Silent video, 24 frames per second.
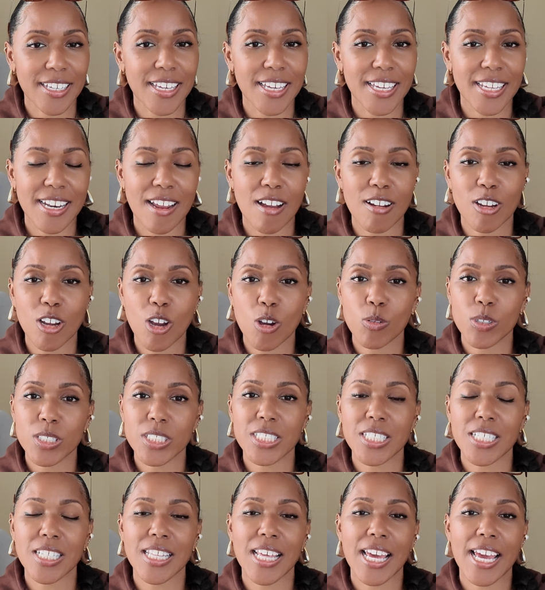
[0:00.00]
And I'll go
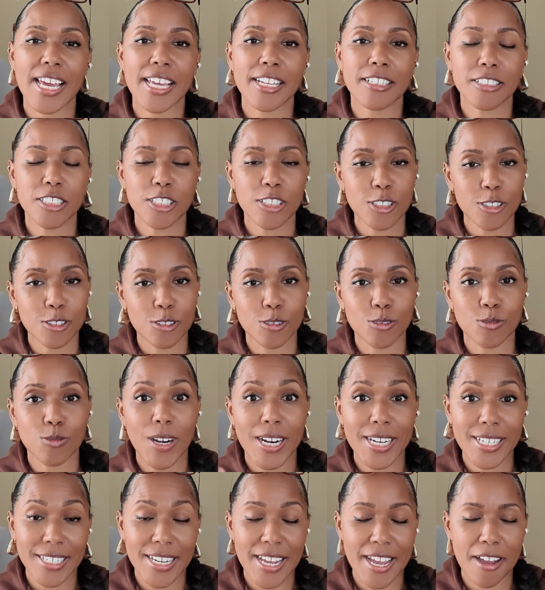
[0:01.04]
into that too
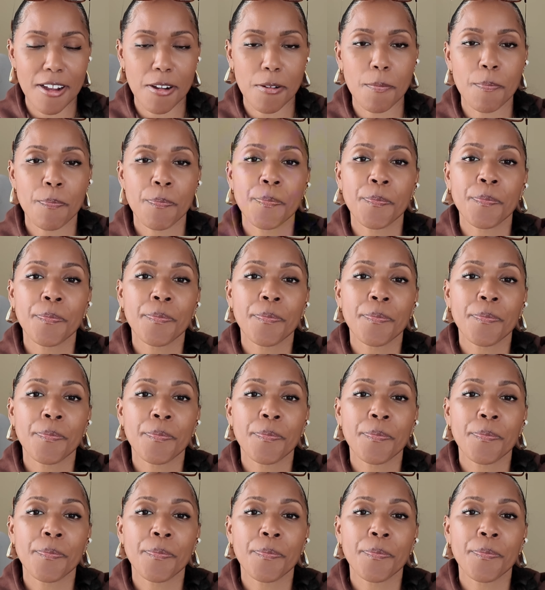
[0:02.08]
right now.